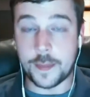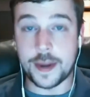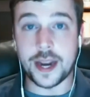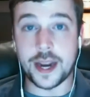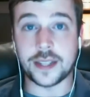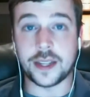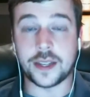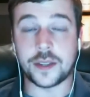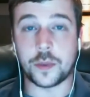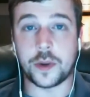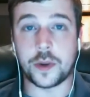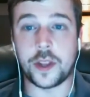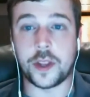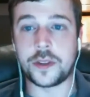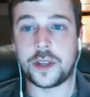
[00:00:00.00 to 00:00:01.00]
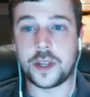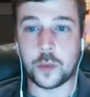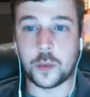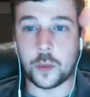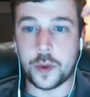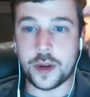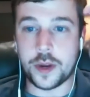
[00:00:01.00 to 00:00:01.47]
I mean, it's one of those
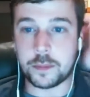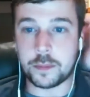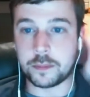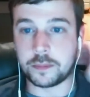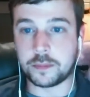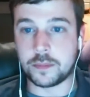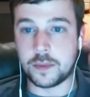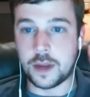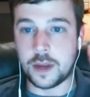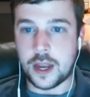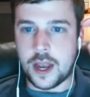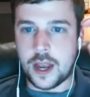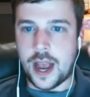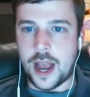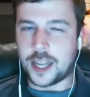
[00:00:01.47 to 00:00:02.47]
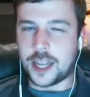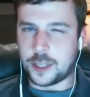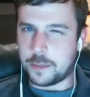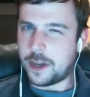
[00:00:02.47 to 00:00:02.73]
things where we, as